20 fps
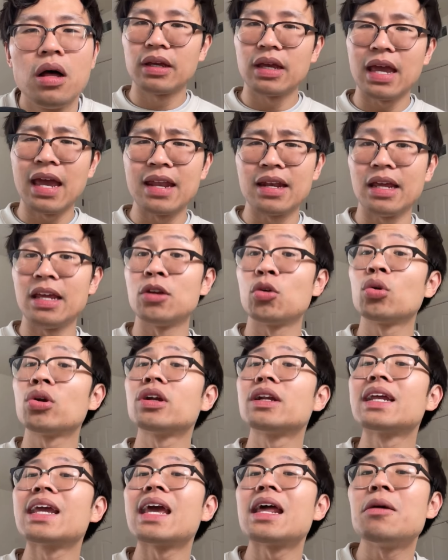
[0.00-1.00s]
And in order
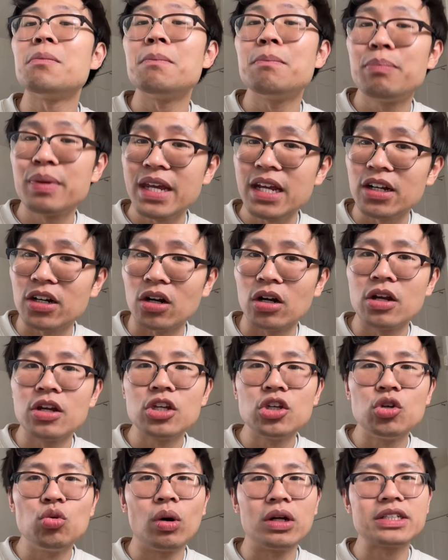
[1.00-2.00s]
to get it bigger,
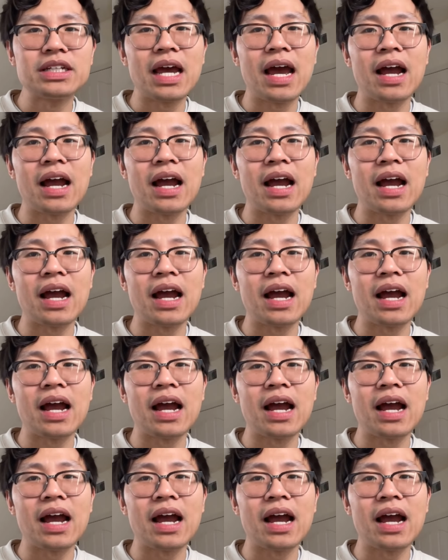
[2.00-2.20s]
you want to